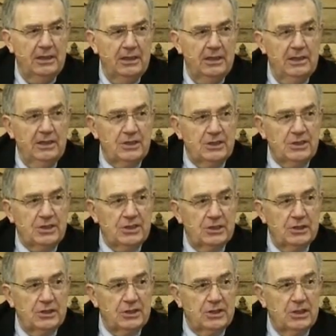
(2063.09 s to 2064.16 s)
This
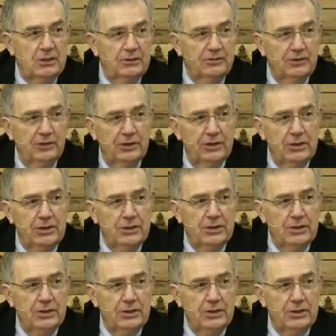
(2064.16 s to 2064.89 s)
Son of God,